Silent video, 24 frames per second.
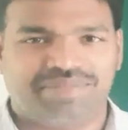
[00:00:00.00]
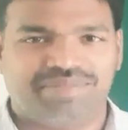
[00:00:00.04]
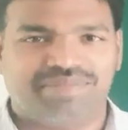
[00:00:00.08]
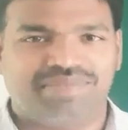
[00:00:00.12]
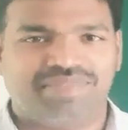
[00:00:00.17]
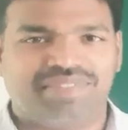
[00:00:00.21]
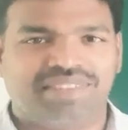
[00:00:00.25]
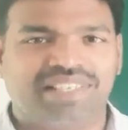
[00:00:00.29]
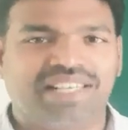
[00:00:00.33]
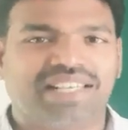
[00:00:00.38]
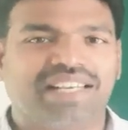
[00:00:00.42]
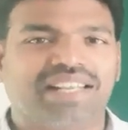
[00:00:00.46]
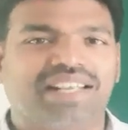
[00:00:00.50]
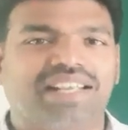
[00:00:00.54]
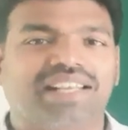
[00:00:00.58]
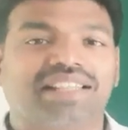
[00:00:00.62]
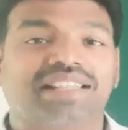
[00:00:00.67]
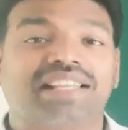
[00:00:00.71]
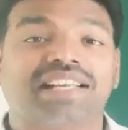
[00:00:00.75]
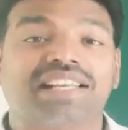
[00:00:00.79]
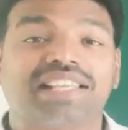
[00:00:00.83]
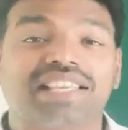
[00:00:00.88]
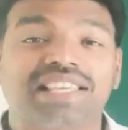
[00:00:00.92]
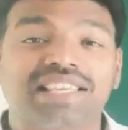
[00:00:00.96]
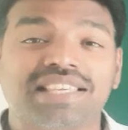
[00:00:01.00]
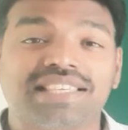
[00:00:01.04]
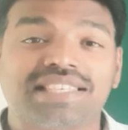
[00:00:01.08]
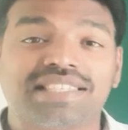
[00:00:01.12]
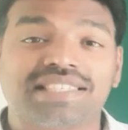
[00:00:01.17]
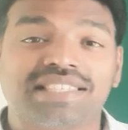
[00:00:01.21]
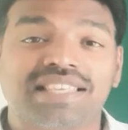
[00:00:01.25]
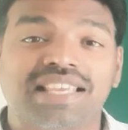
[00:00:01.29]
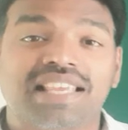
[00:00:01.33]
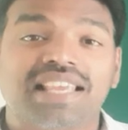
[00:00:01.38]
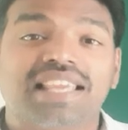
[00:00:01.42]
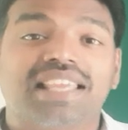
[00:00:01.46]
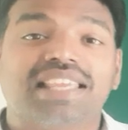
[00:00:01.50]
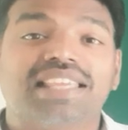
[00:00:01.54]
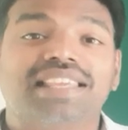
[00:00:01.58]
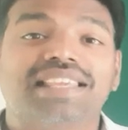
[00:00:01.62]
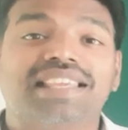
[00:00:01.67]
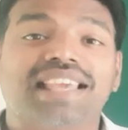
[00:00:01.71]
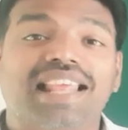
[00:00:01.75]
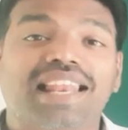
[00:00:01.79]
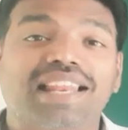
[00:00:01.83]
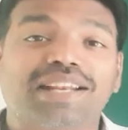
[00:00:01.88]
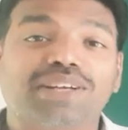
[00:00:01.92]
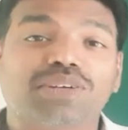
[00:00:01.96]
that is
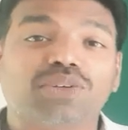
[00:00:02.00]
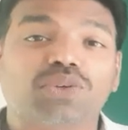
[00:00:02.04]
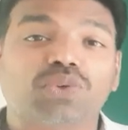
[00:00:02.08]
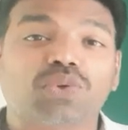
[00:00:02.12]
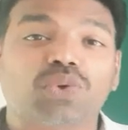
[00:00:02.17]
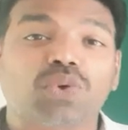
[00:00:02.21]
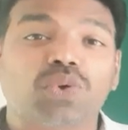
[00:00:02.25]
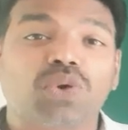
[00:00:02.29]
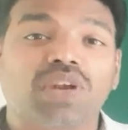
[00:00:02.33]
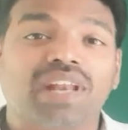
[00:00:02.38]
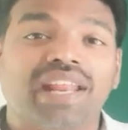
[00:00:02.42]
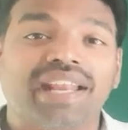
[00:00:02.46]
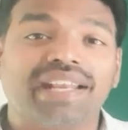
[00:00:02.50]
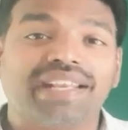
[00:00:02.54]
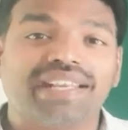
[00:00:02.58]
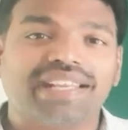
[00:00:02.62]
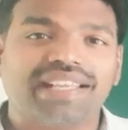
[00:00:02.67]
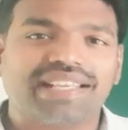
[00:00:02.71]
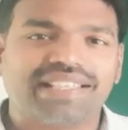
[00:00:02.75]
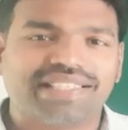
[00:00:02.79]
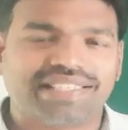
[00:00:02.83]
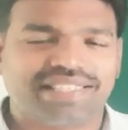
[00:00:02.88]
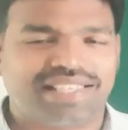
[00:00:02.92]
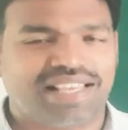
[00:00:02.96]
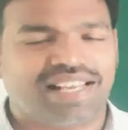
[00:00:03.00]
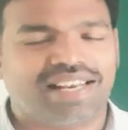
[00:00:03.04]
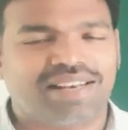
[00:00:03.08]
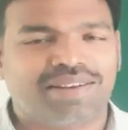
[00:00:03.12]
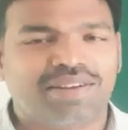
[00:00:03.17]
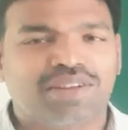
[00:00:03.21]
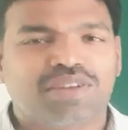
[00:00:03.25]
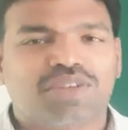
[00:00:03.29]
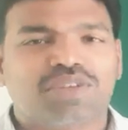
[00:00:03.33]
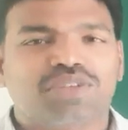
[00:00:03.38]
electrolytic cell.